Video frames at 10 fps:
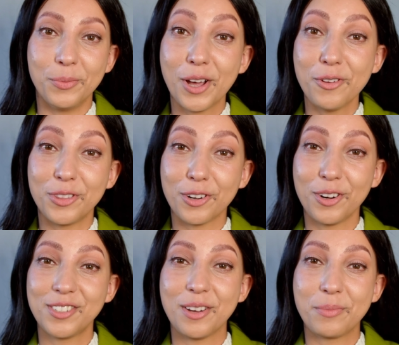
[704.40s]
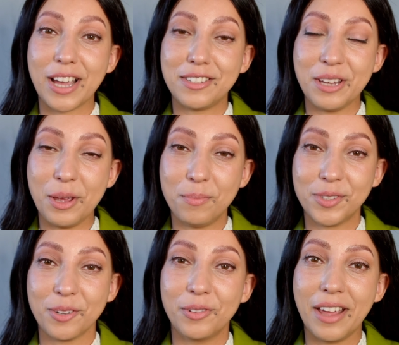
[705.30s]
Well, those are my
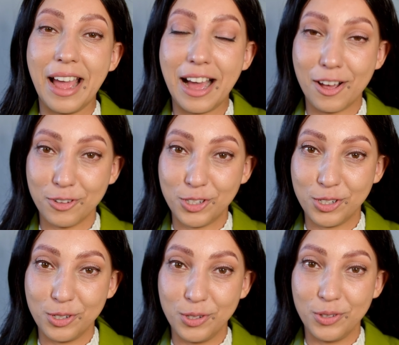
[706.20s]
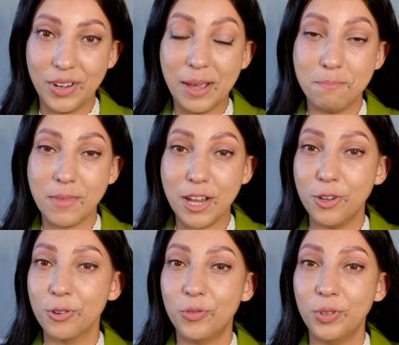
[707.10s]
tips on how to
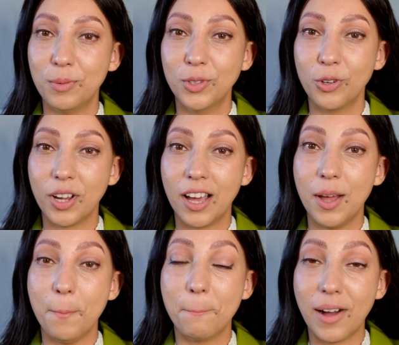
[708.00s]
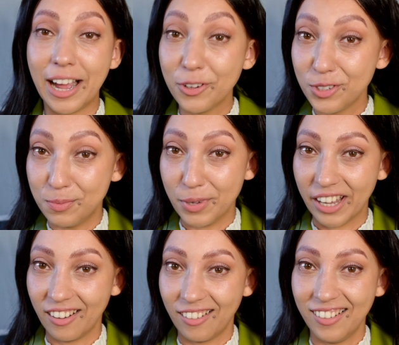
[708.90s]
make your film look miles
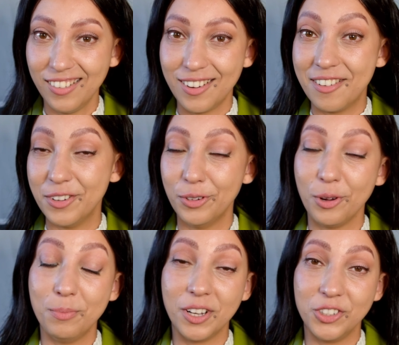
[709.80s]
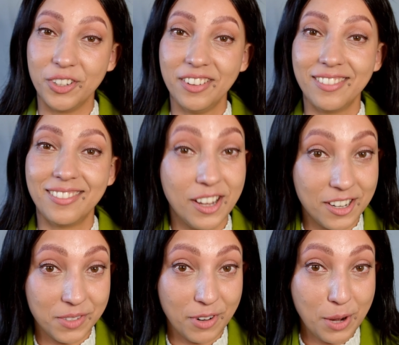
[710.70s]
better on no budget.
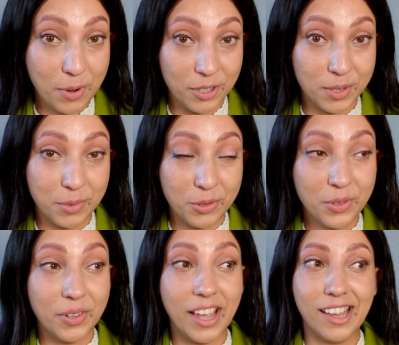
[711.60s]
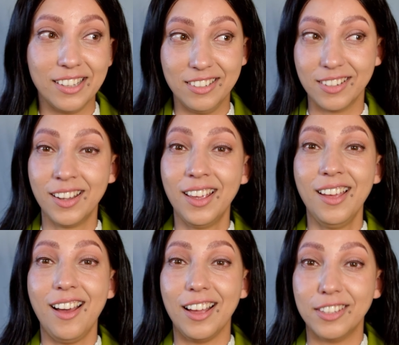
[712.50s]
It is very possible, and
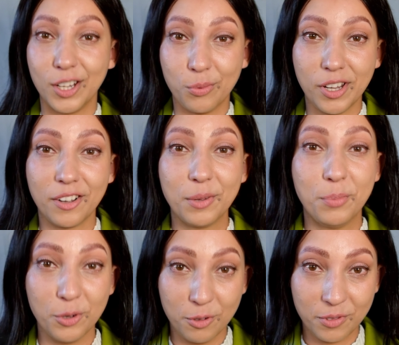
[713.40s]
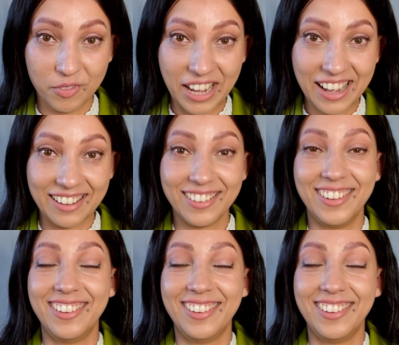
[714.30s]
I think we are the proof of that.